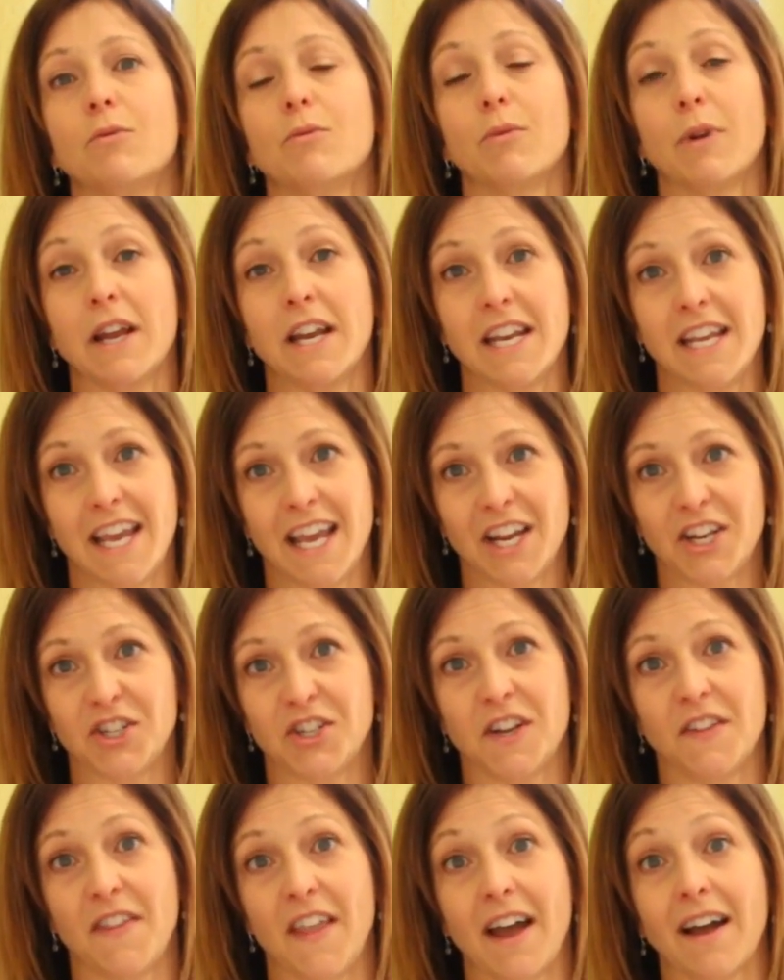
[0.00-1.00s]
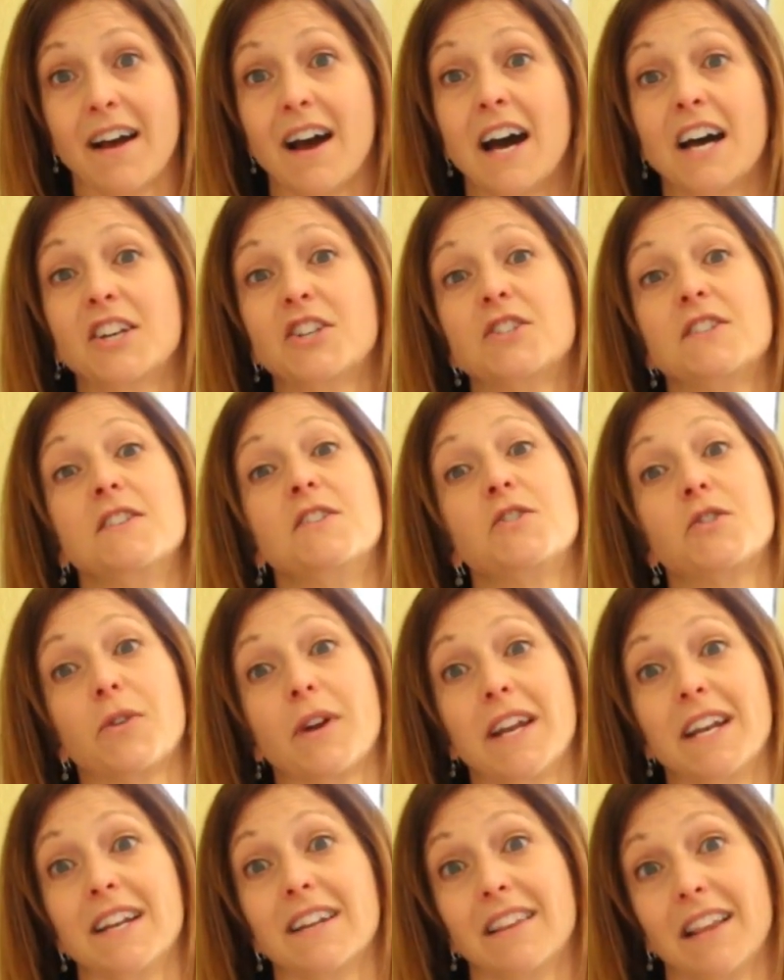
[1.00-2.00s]
radiation, that
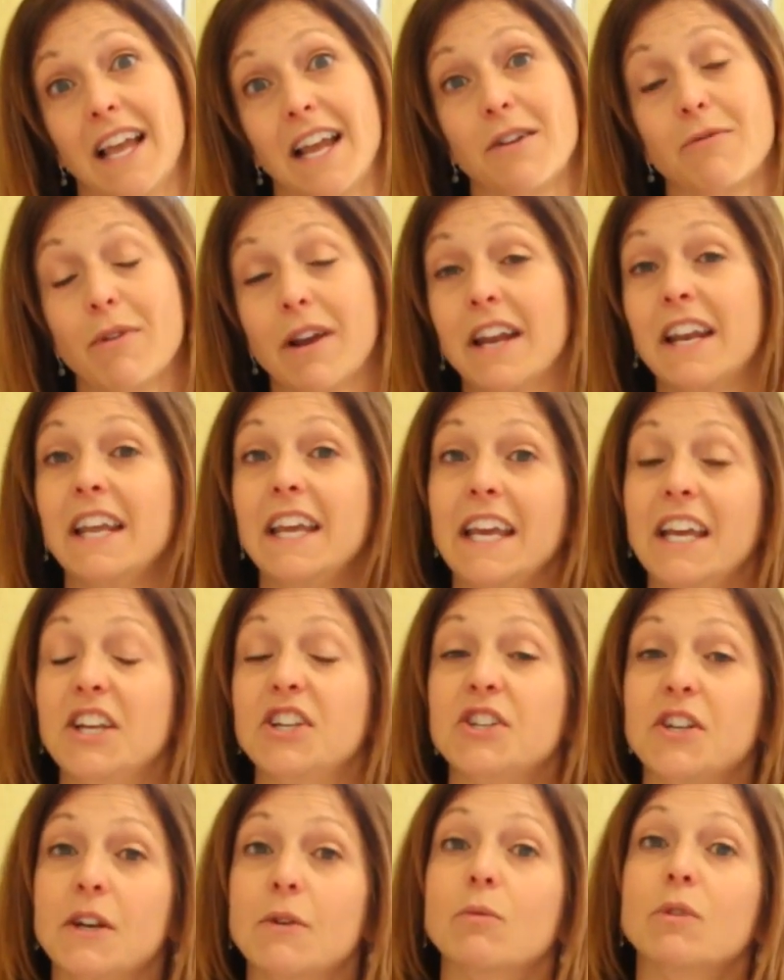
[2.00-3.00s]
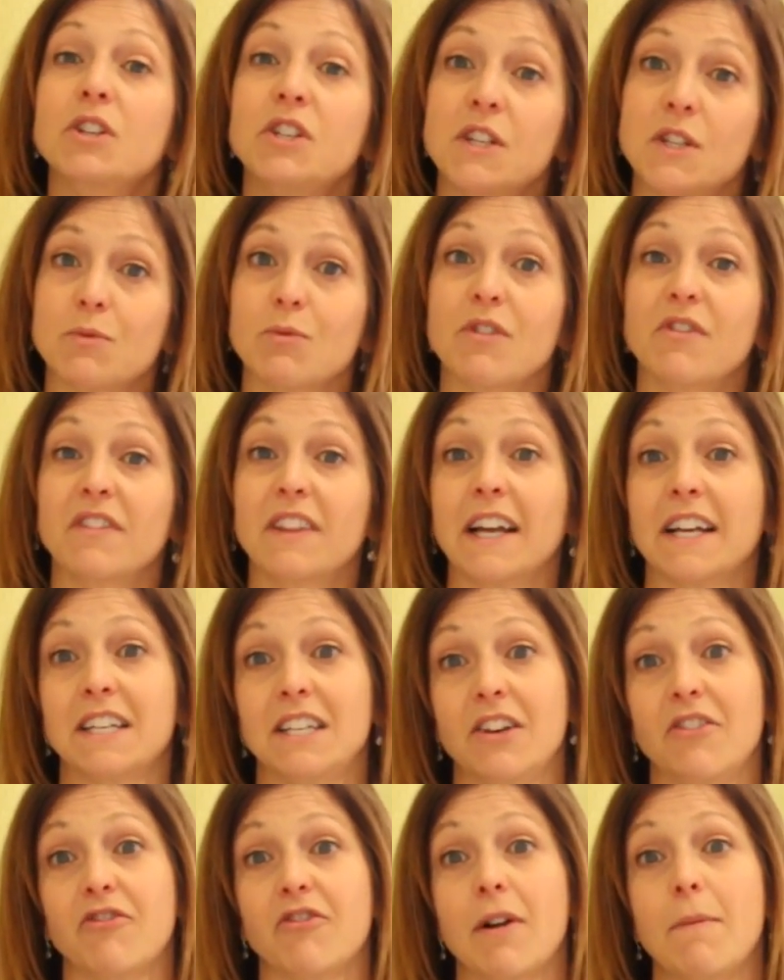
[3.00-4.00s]
concentrated light radiation, which is
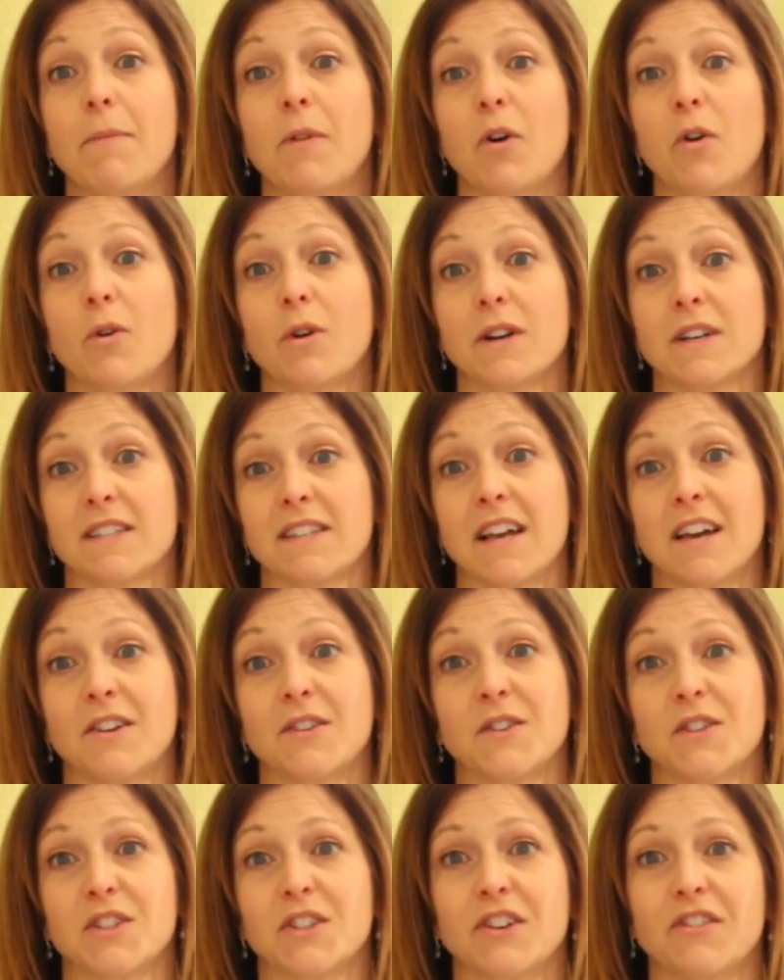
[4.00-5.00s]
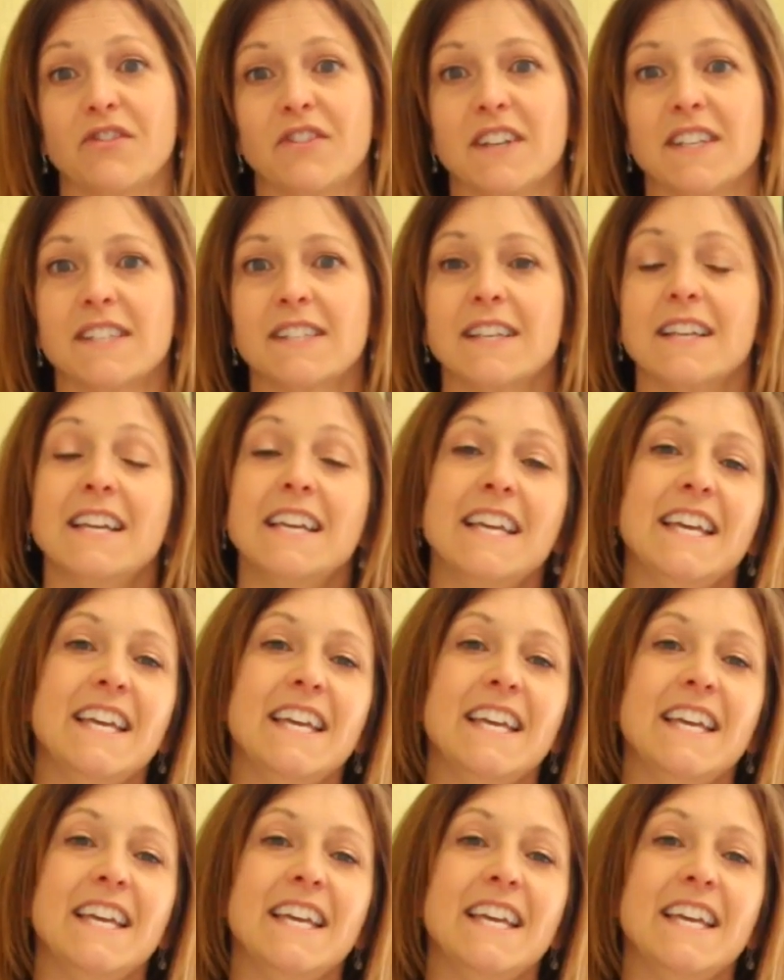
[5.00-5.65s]
reflected from the horizontal surface.